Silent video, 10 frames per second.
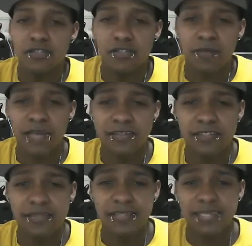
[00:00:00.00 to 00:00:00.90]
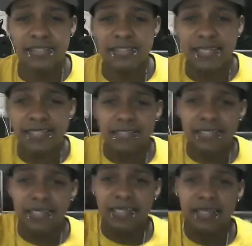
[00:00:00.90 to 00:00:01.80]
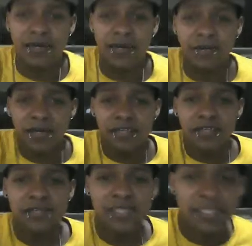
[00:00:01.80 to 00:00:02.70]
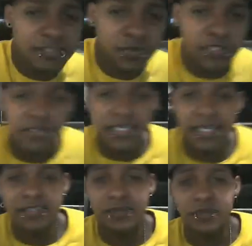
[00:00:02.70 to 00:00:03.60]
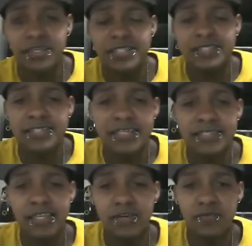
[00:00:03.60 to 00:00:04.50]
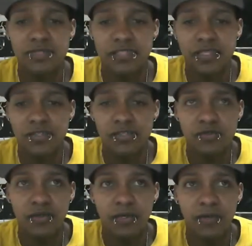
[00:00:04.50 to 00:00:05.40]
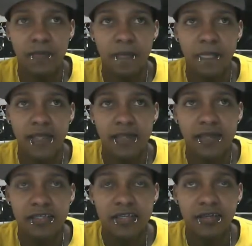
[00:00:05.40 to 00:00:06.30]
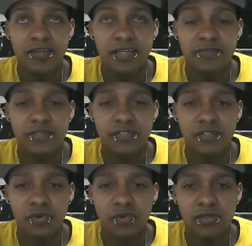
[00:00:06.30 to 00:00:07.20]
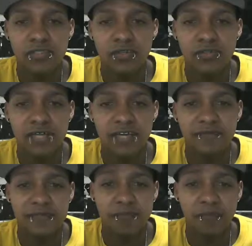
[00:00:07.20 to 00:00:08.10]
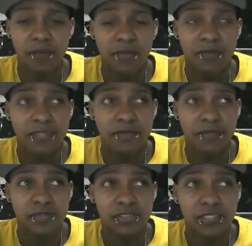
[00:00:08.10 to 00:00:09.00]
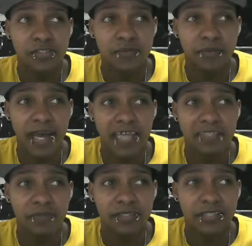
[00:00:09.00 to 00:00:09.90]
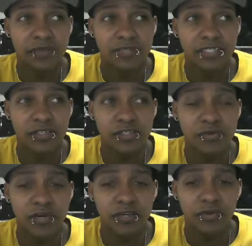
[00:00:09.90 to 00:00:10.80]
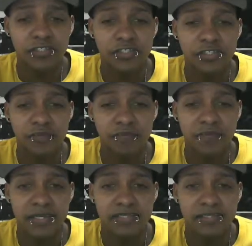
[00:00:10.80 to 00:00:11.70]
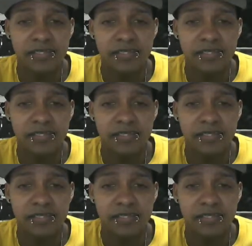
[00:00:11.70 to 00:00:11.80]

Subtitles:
I'm gonna have to take the test again. Another thing is, when you take the written test, they don't tell you, they'll give you your score, and as long as you got above 70%, you pass, but they don't tell you what questions you missed.